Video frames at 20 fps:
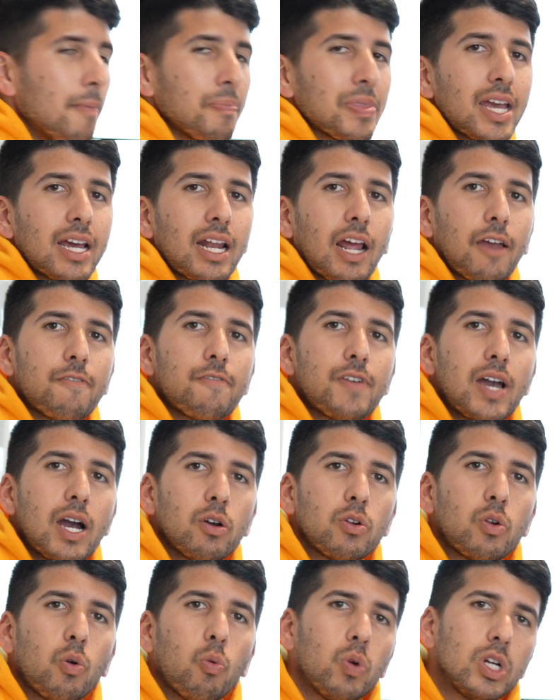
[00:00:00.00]
and I
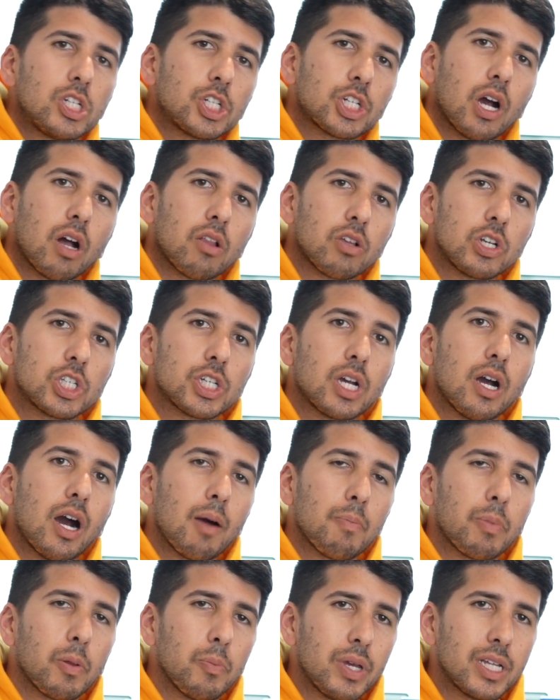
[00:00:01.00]
found which colors
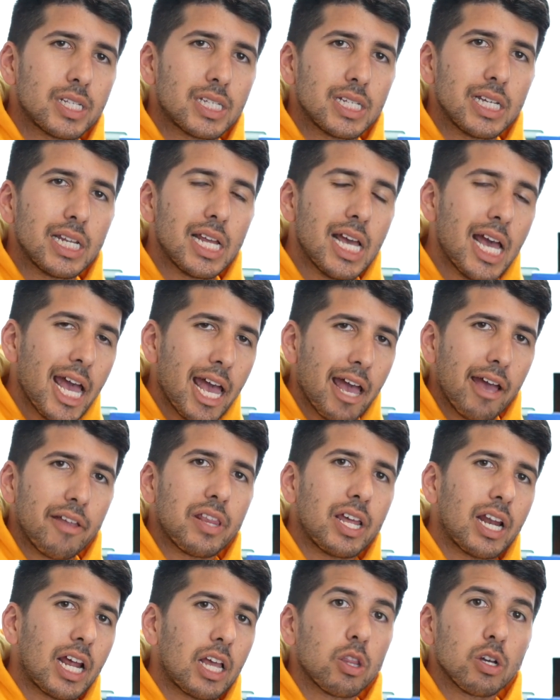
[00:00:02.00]
complement it, and
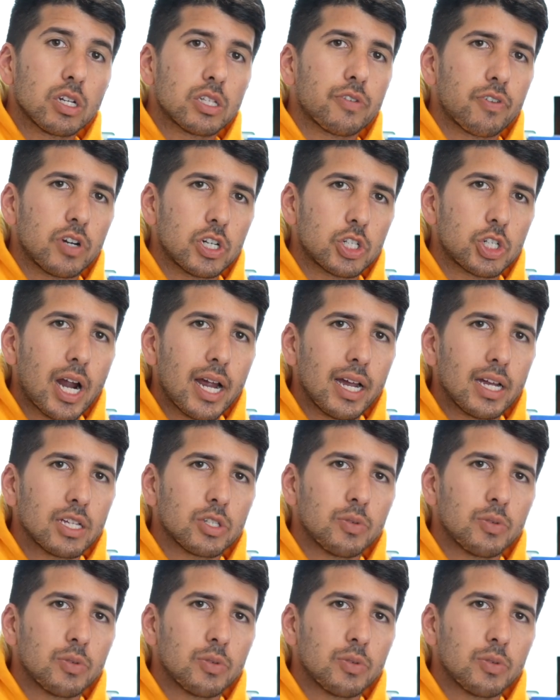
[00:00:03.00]
then I looked for a triad.